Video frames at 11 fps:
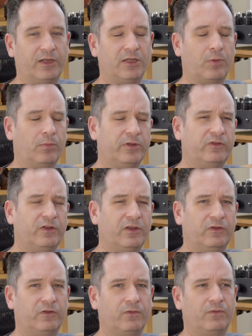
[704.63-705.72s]
And you probably see
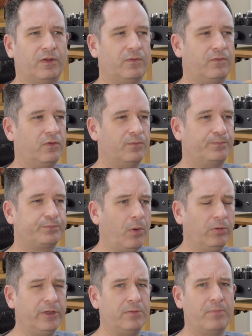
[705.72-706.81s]
this if you,
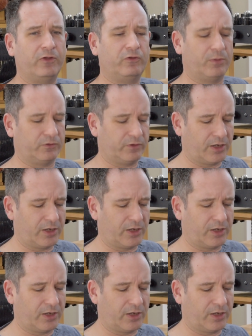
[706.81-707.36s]
probably in measurements,